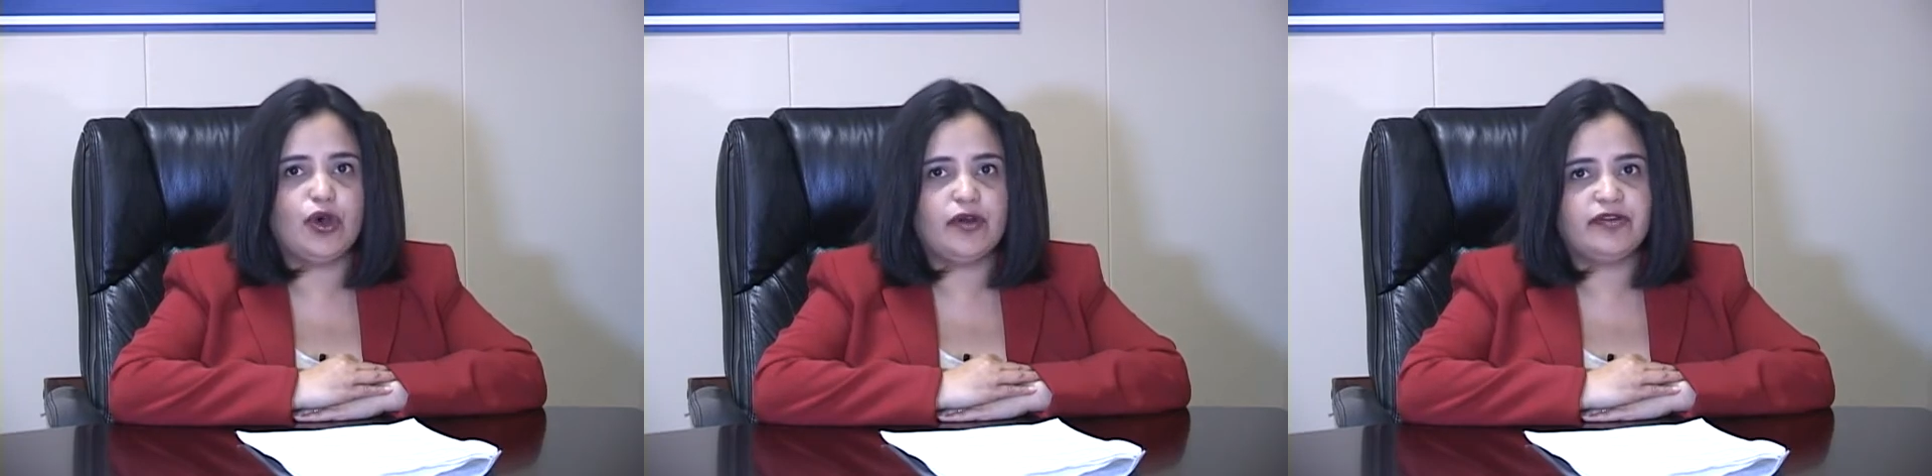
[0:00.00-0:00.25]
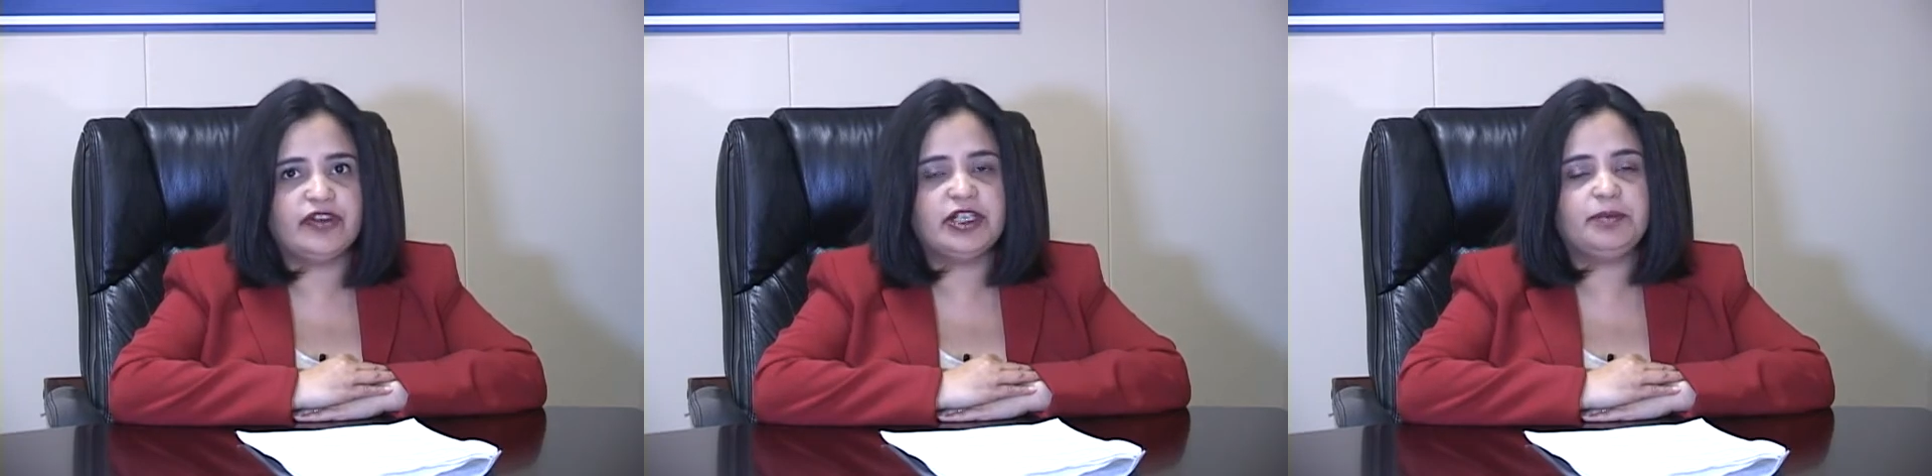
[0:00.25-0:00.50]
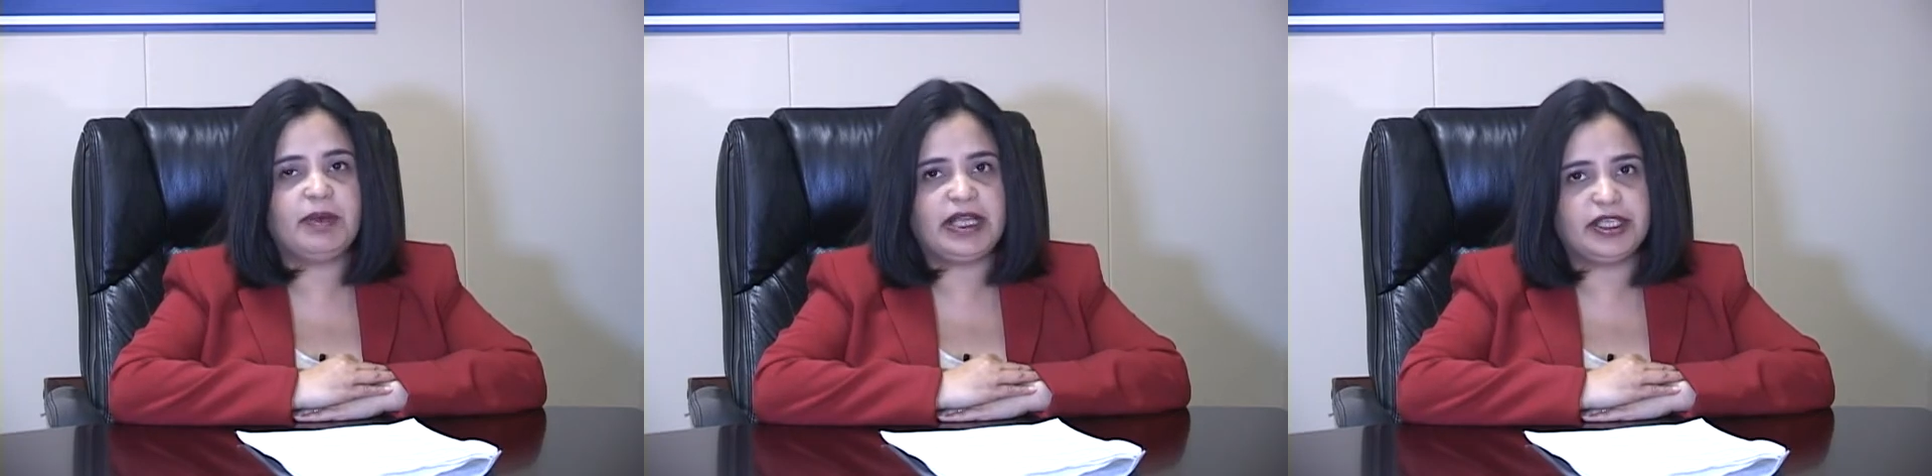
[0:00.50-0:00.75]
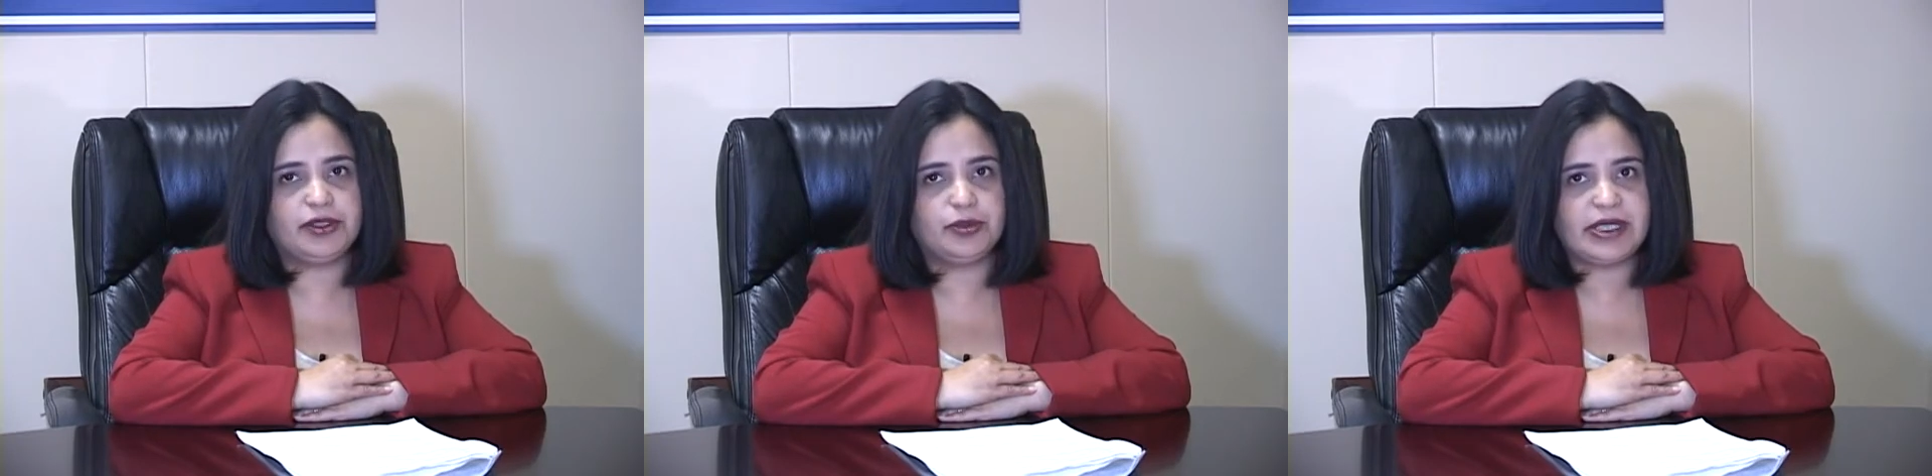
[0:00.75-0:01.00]
offered by
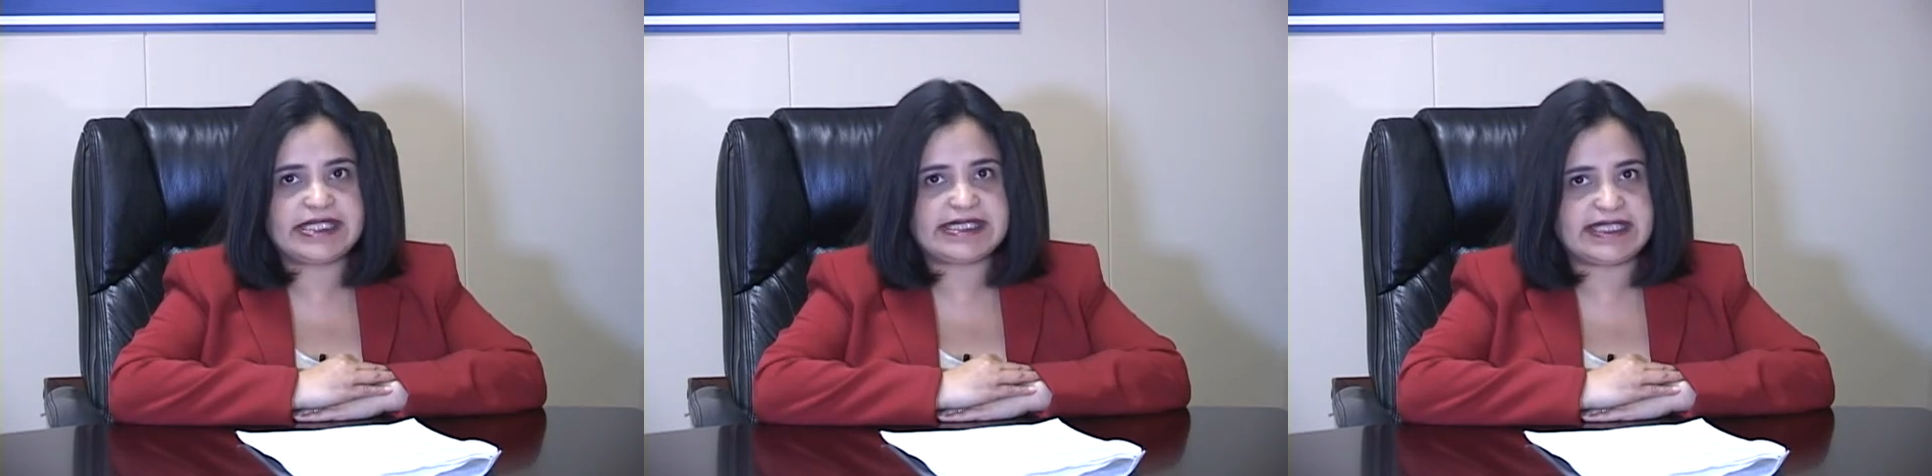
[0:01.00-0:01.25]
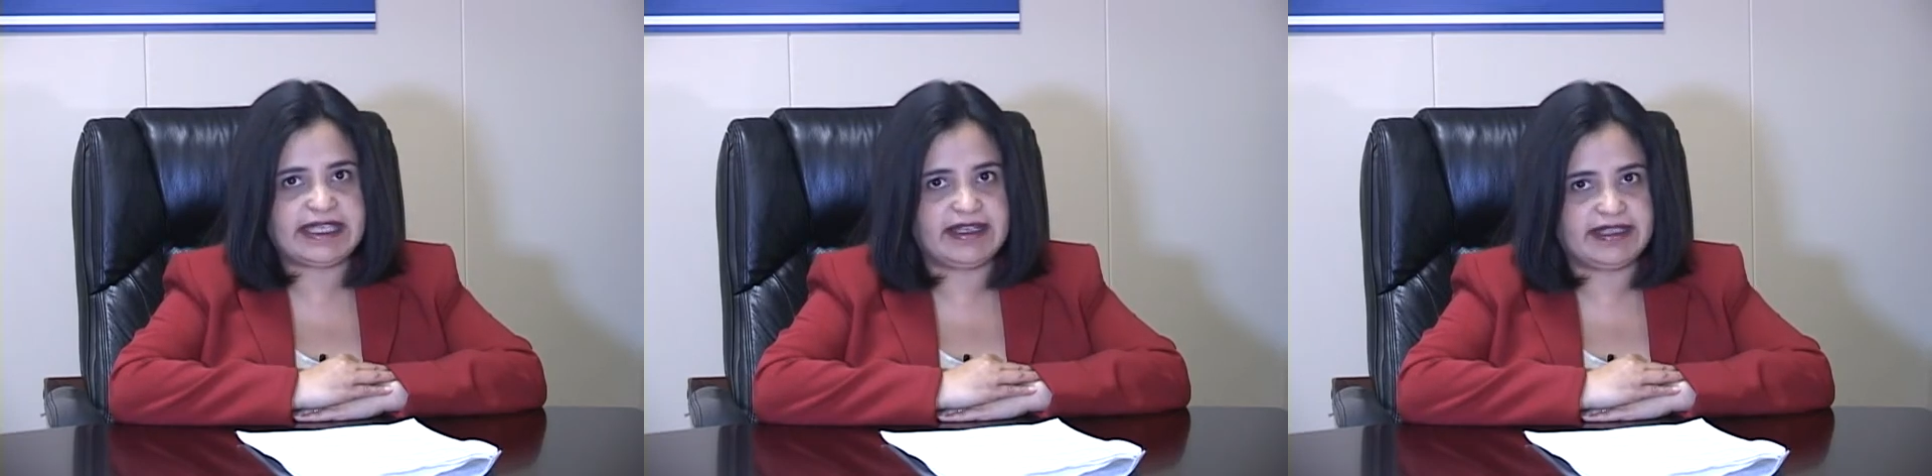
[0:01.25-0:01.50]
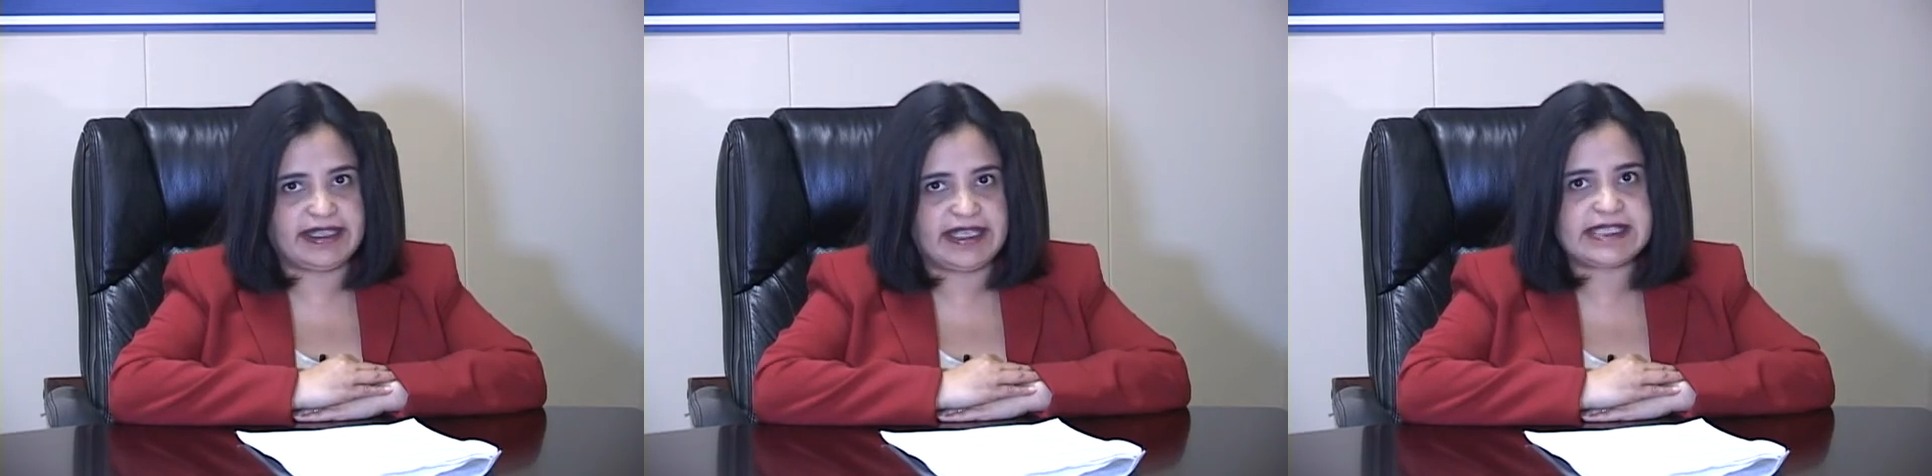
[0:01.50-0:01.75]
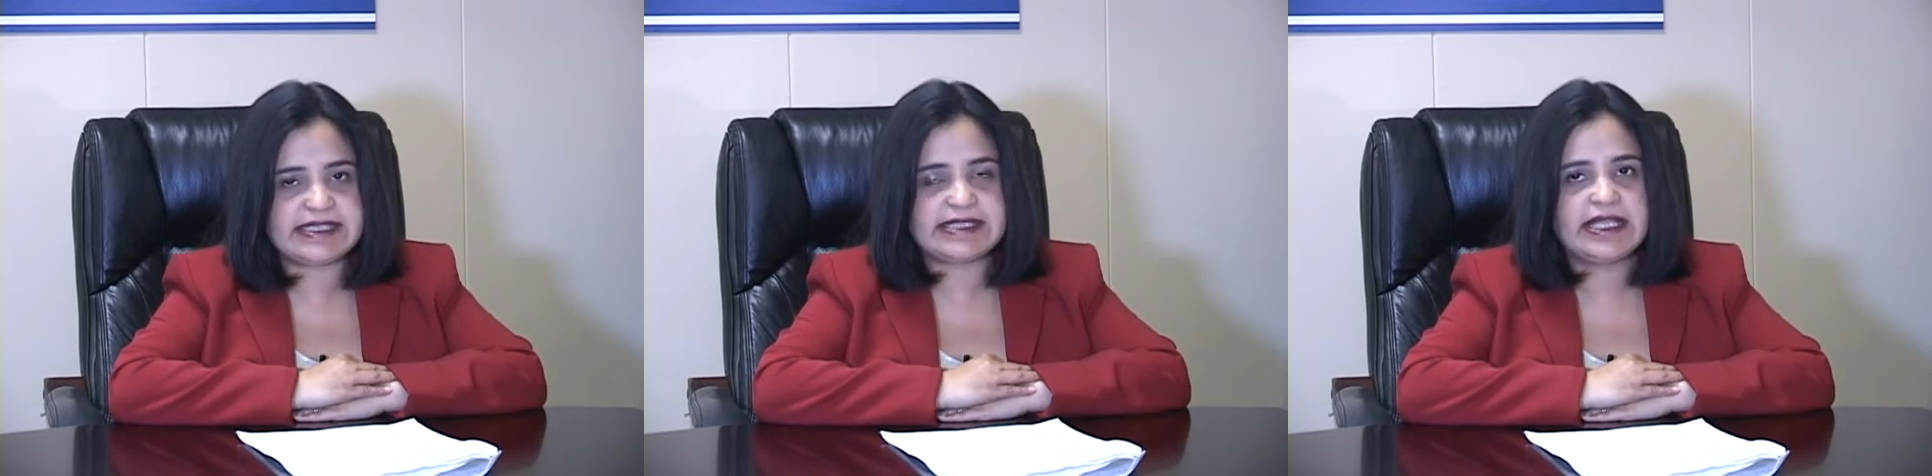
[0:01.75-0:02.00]

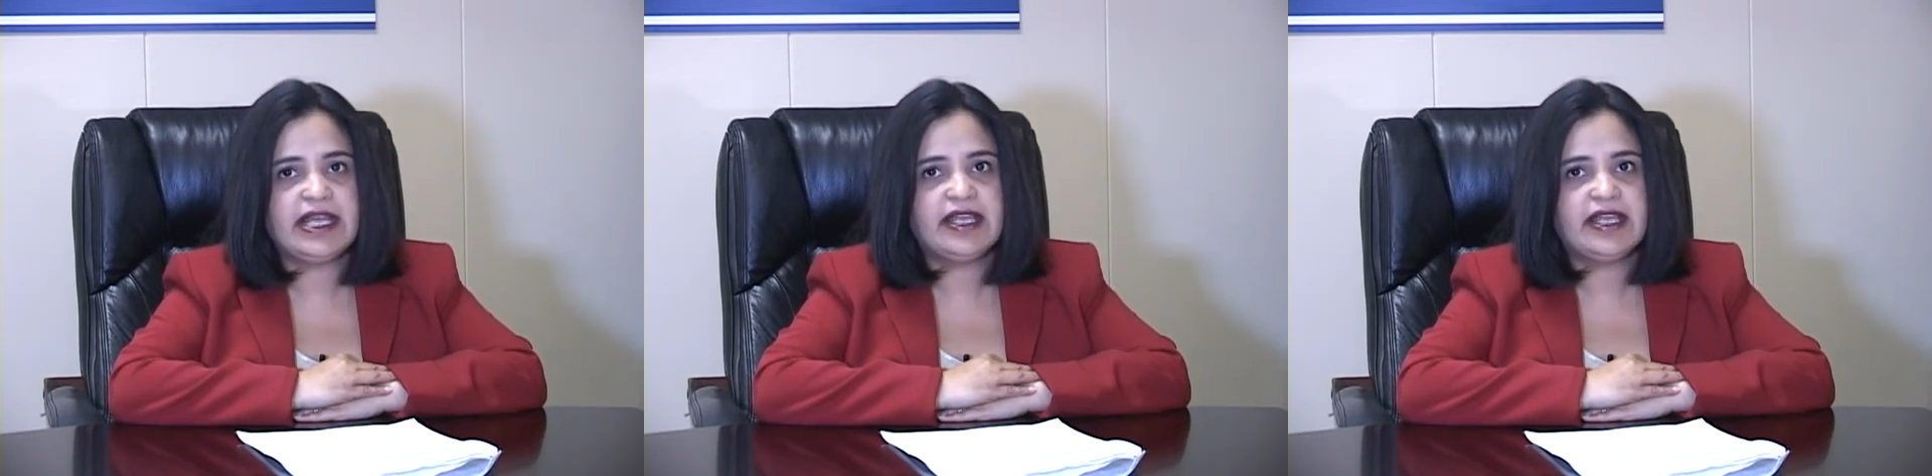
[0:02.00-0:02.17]
USCIS,